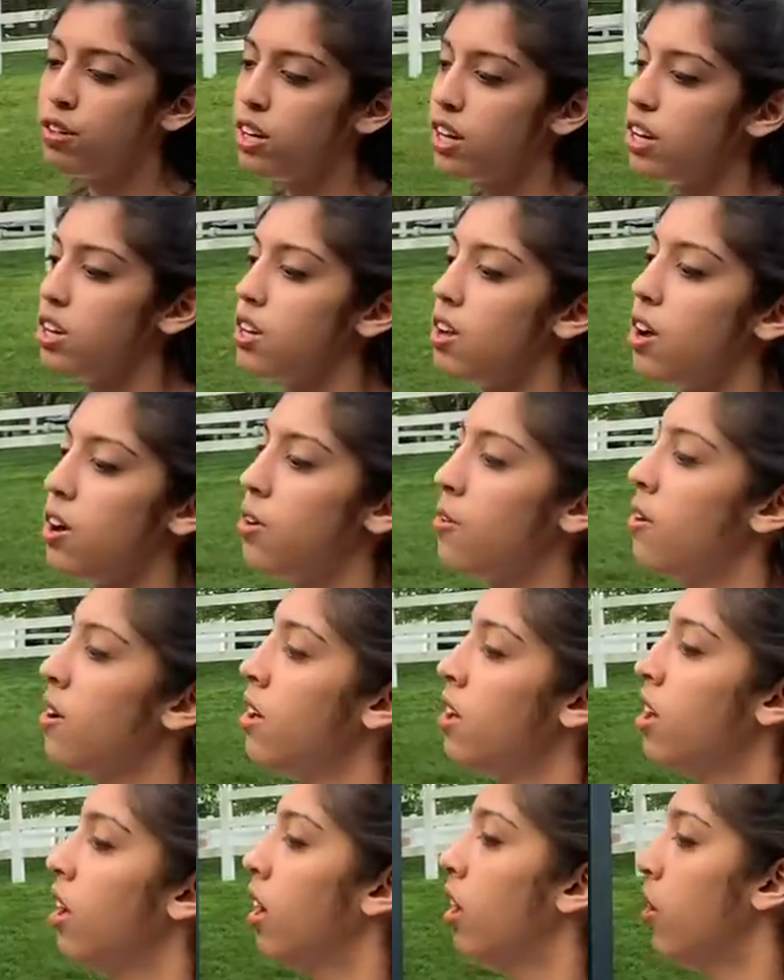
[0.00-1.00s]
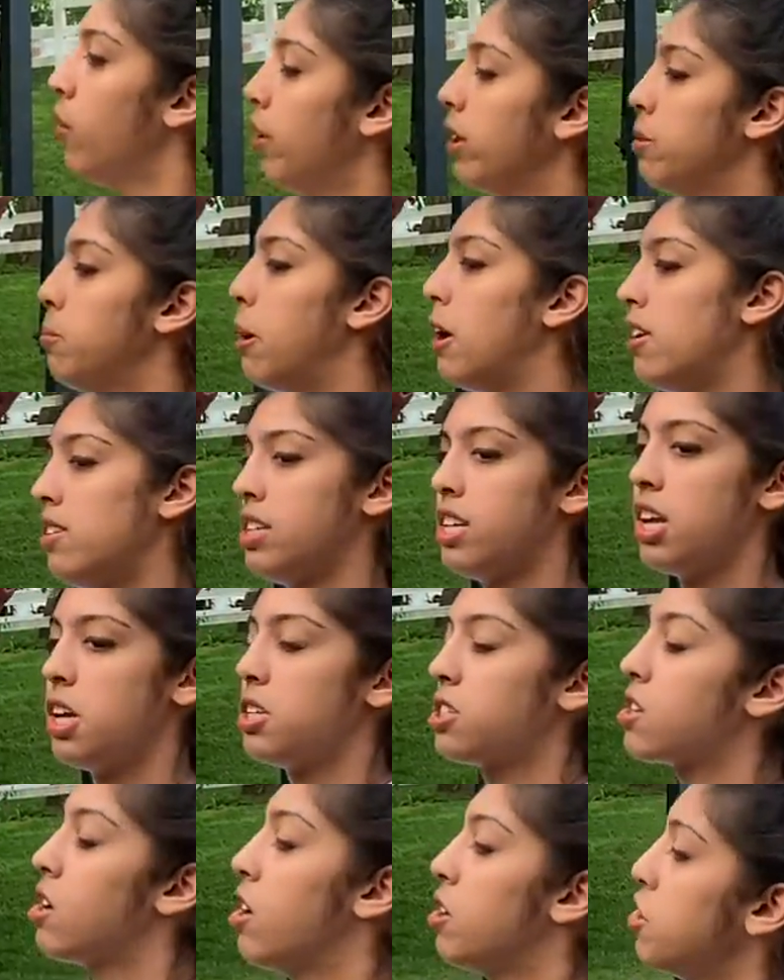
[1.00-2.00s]
you didn't know, when the ball is here,
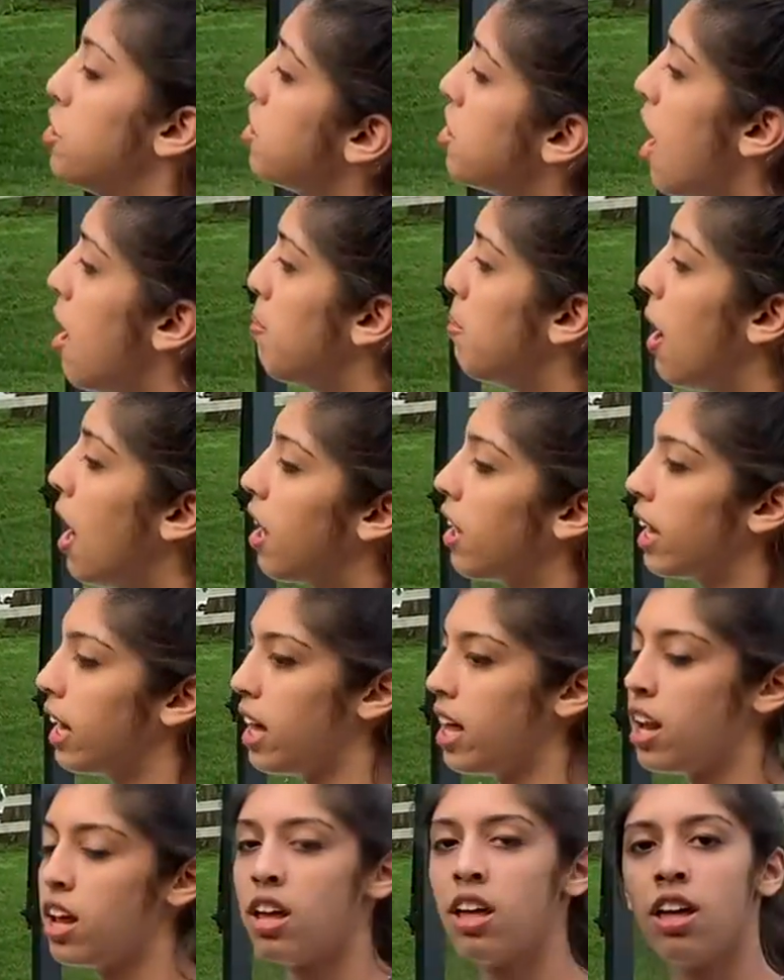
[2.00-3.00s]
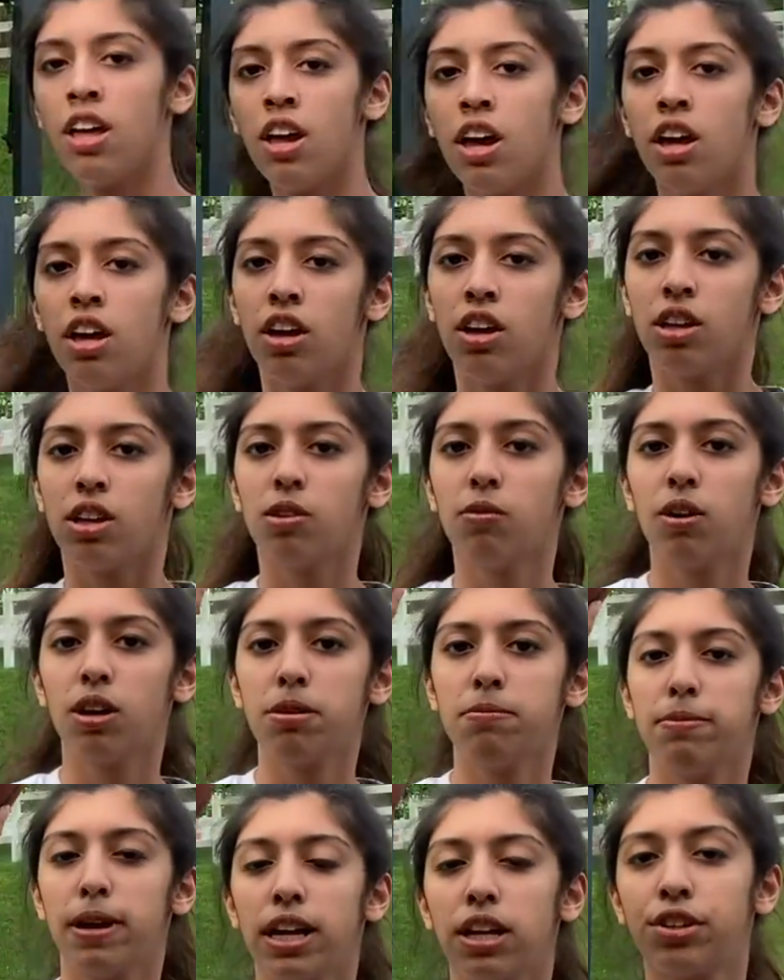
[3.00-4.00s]
it's called your shot pocket. You want
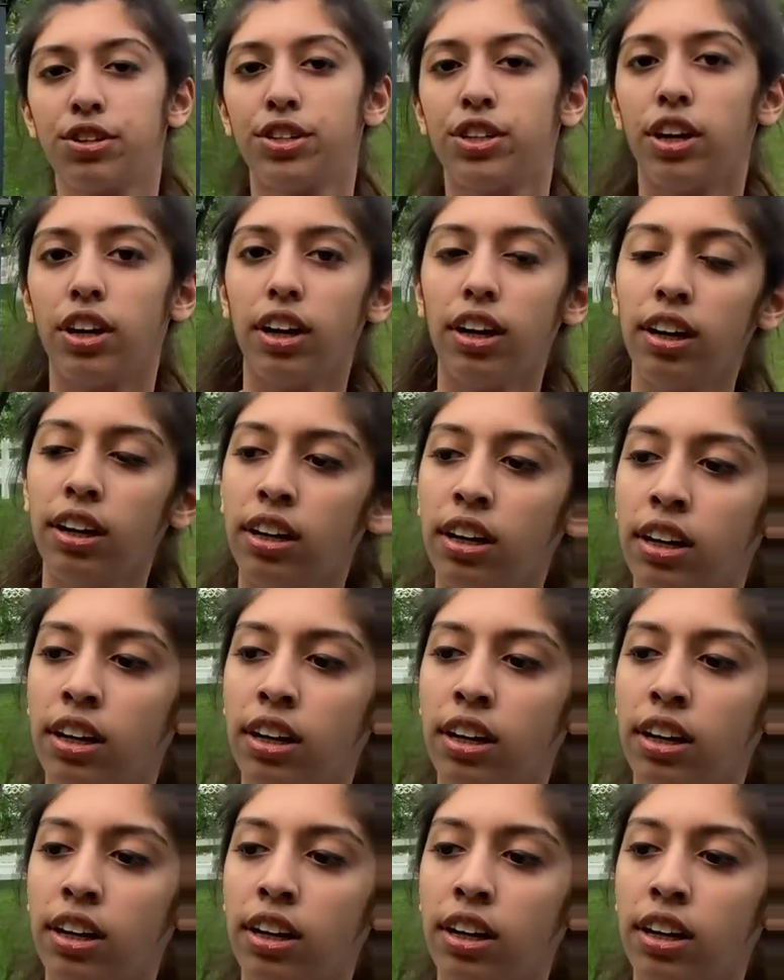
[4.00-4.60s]
to make sure